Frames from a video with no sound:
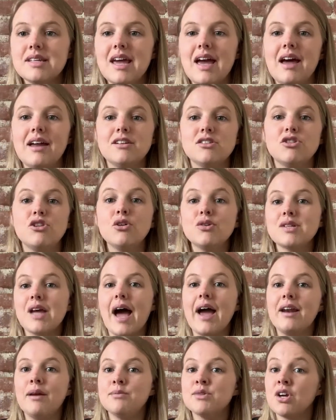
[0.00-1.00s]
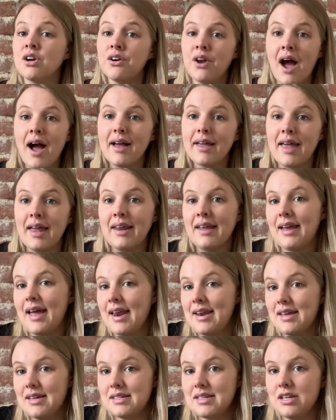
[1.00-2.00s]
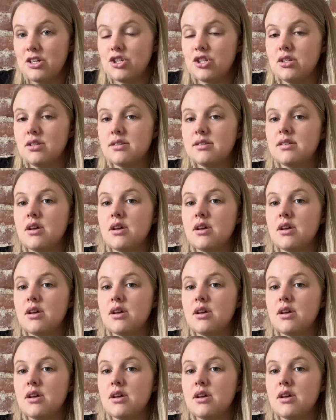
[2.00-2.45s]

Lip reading: and those items are not getting any attention.